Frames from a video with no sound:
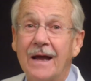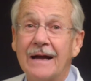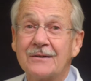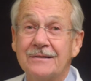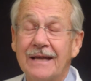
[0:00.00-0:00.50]

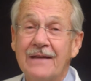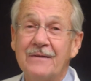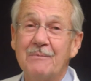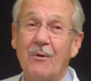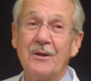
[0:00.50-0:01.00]
Dr.
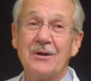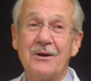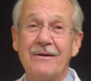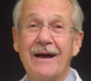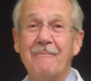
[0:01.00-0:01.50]
David
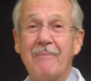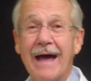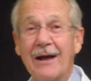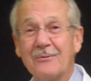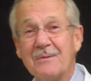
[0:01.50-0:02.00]
Beaulieu, and I'm
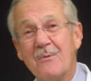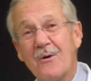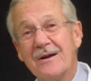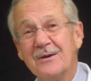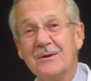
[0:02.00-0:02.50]
back with
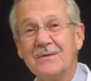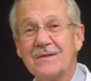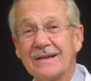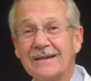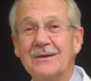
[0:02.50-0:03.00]
more
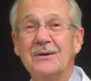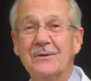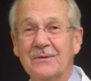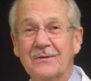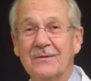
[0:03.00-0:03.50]
news you can
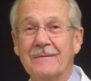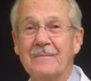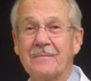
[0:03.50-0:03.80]
use.